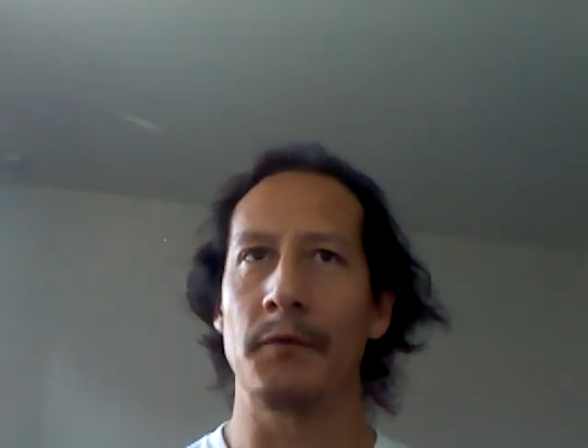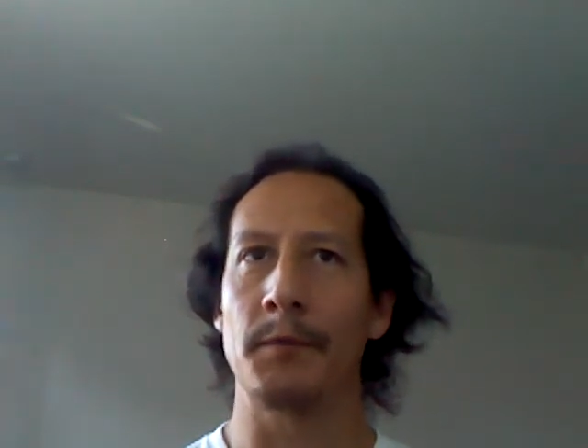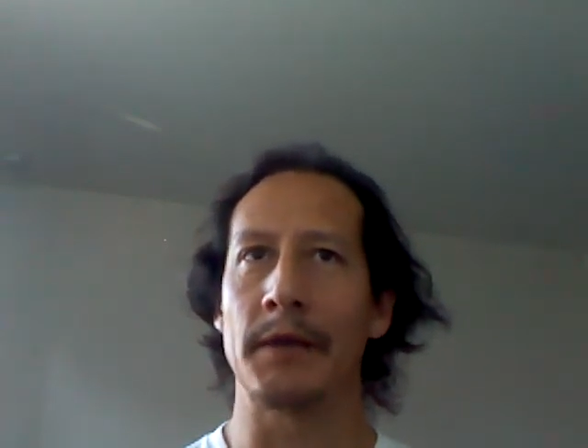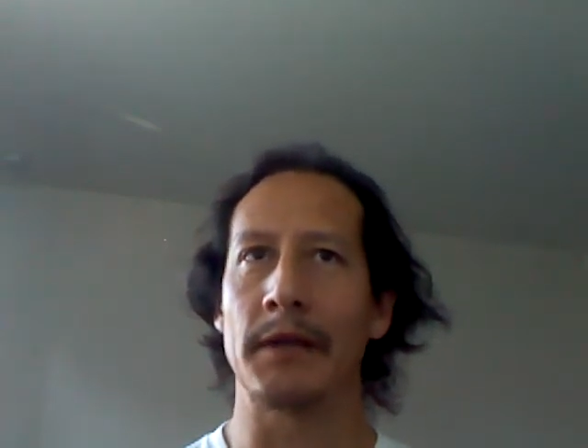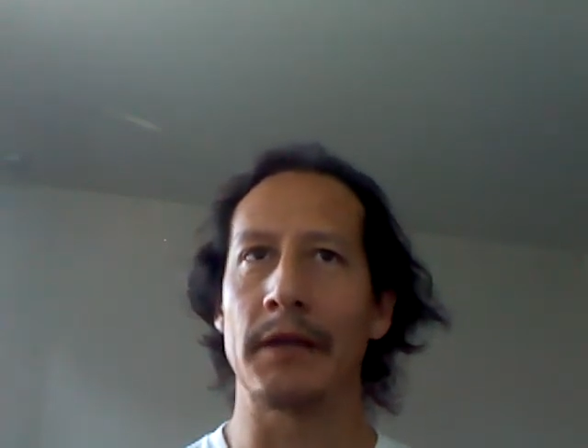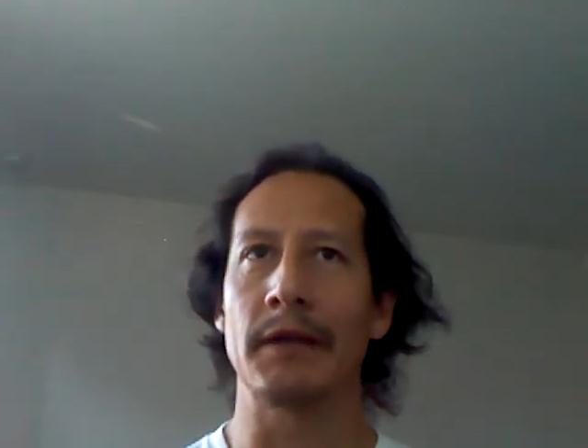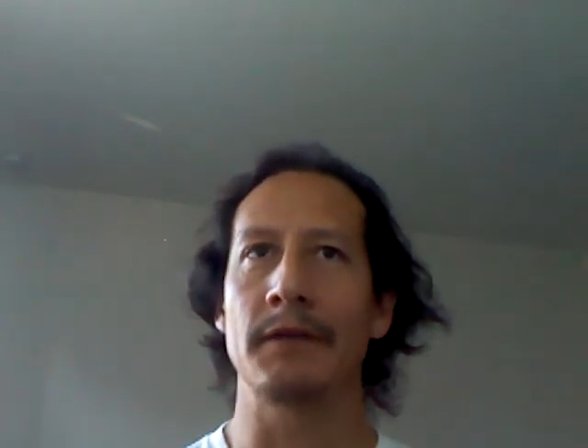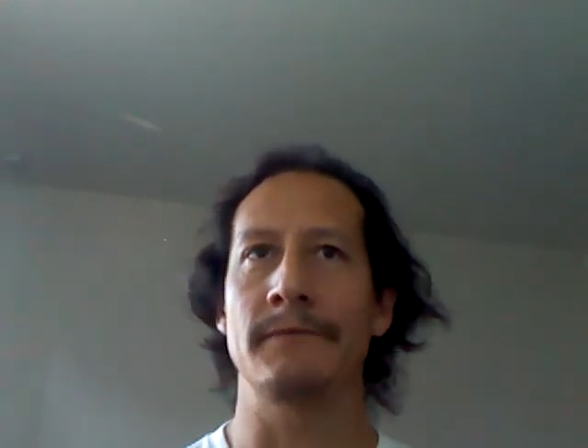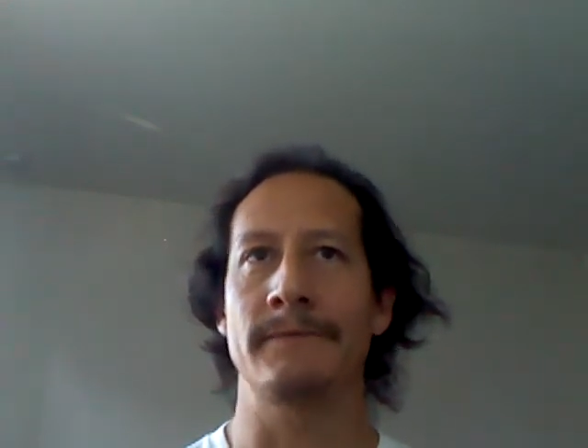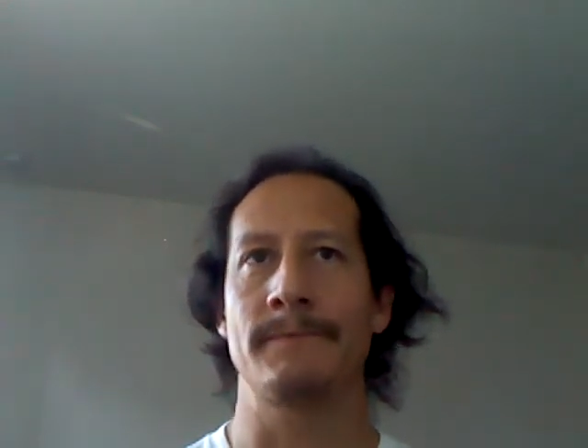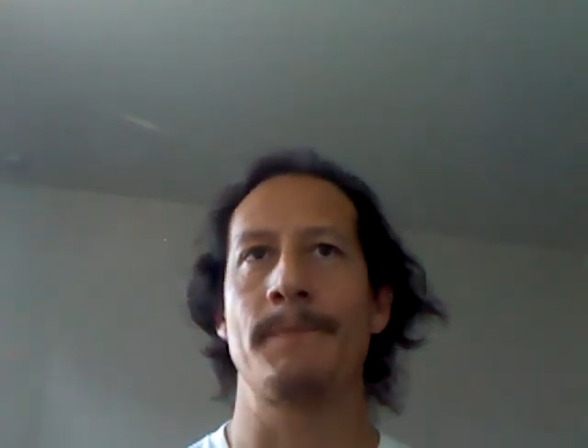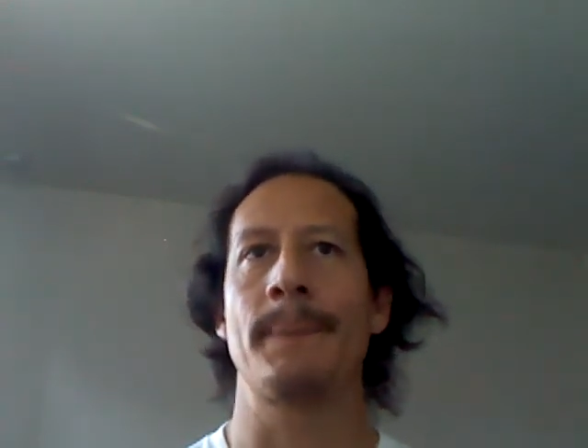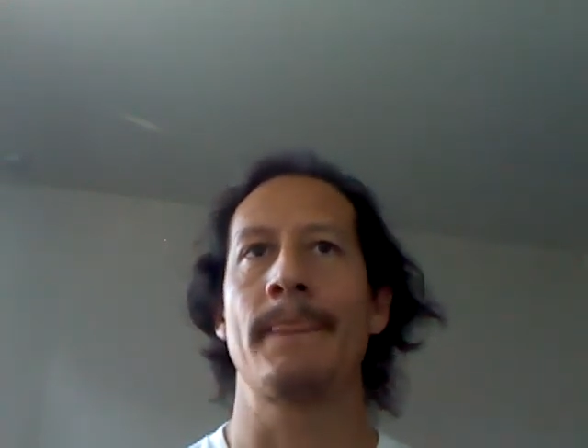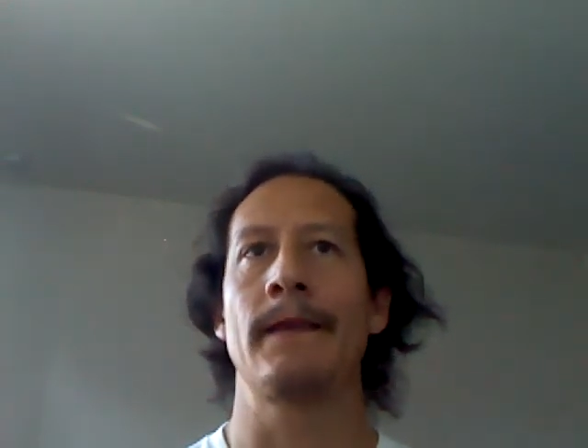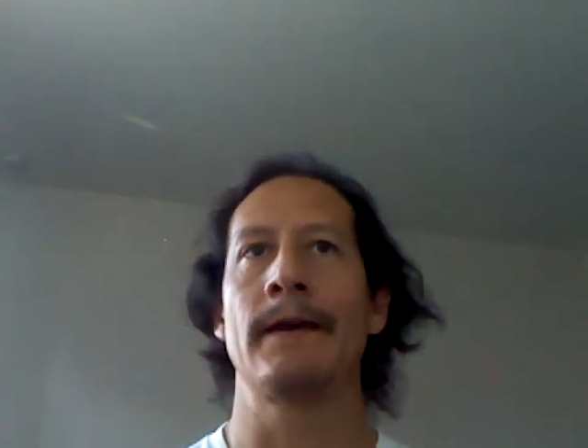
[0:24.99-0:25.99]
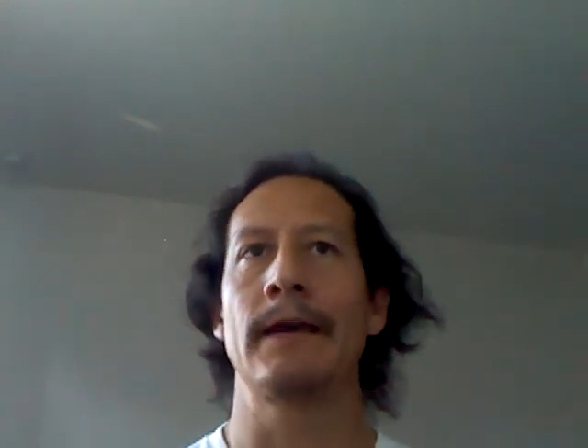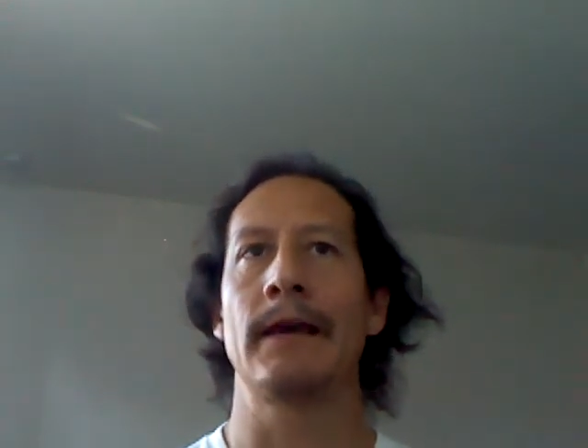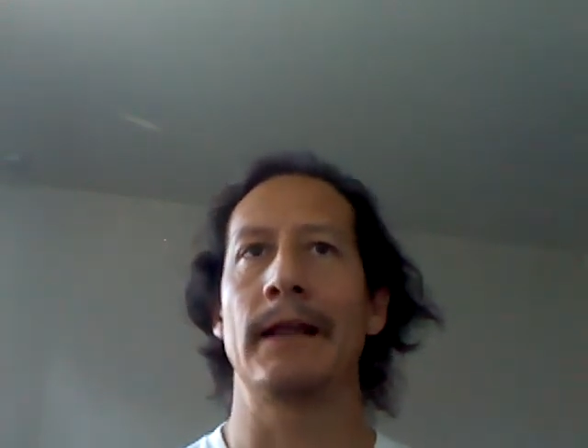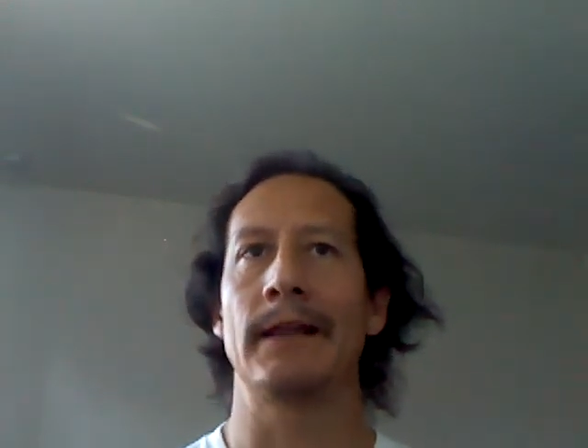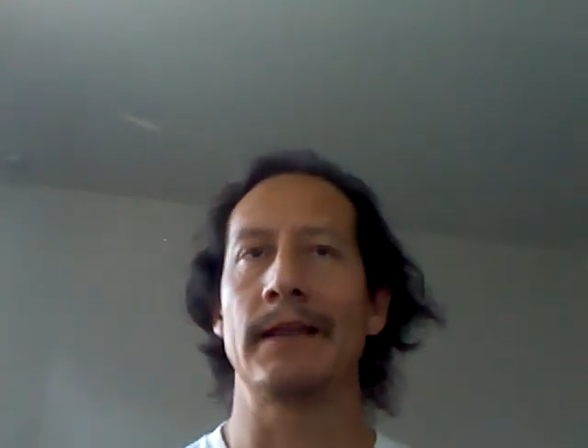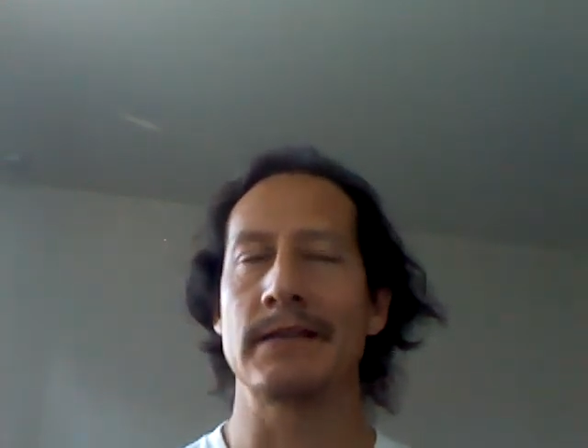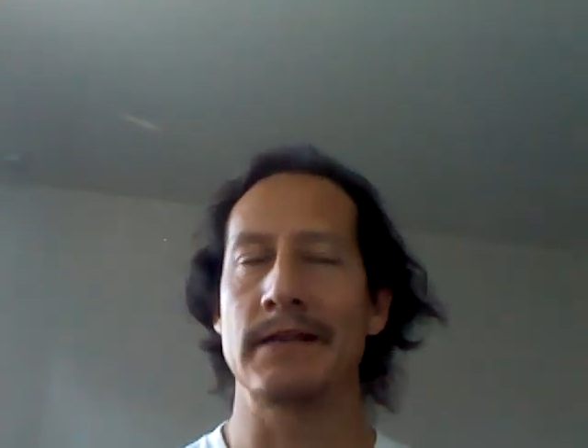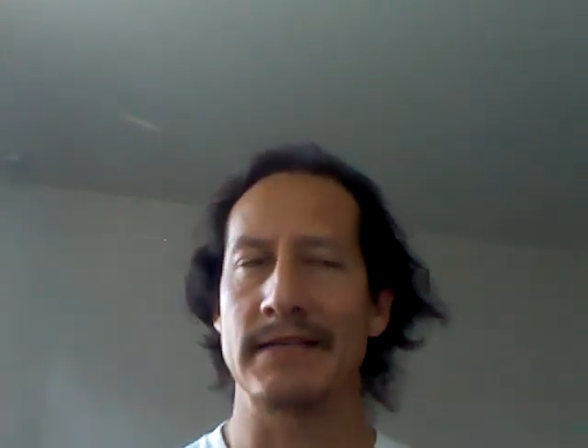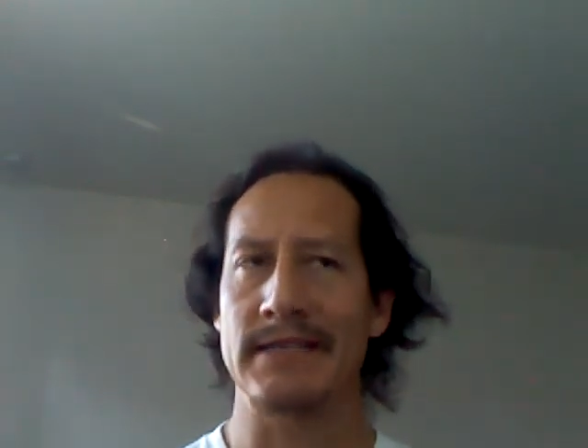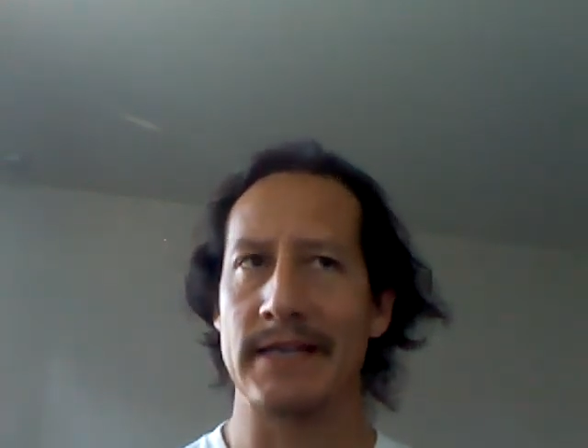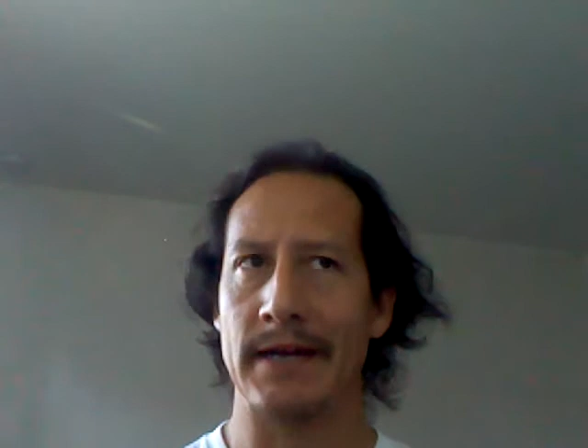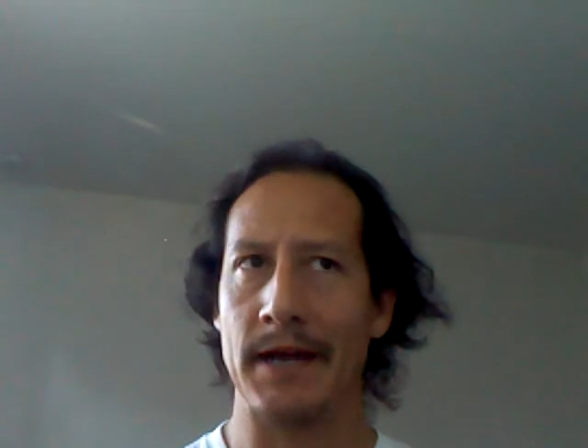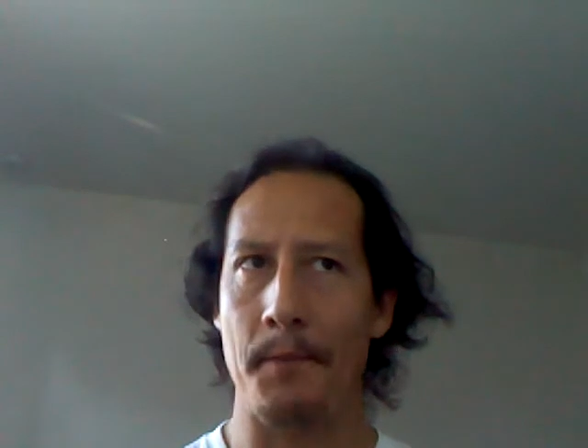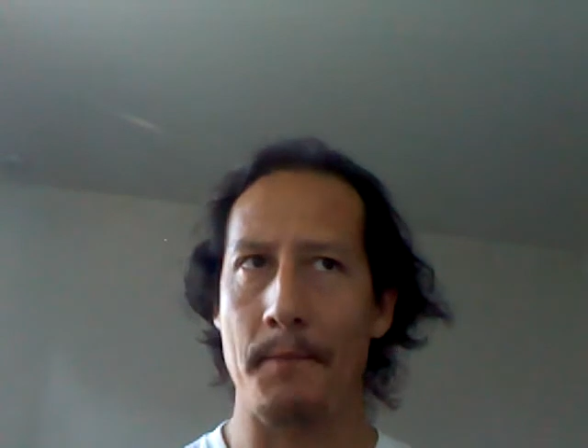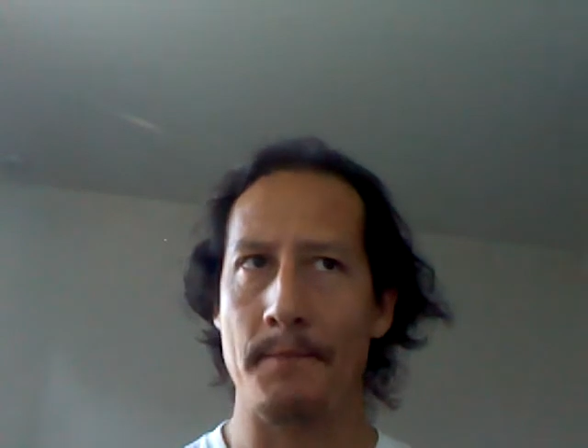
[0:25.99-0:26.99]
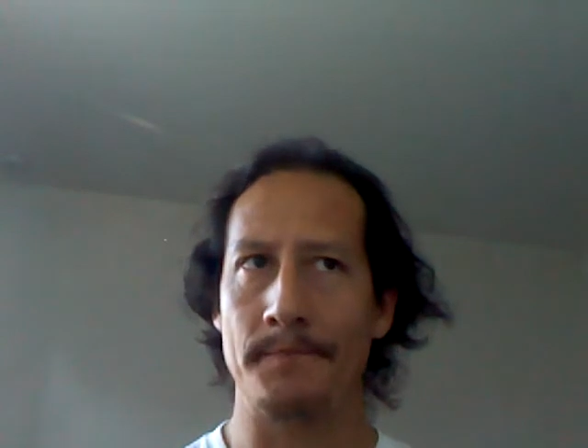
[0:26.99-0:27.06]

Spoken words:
believe in linear time.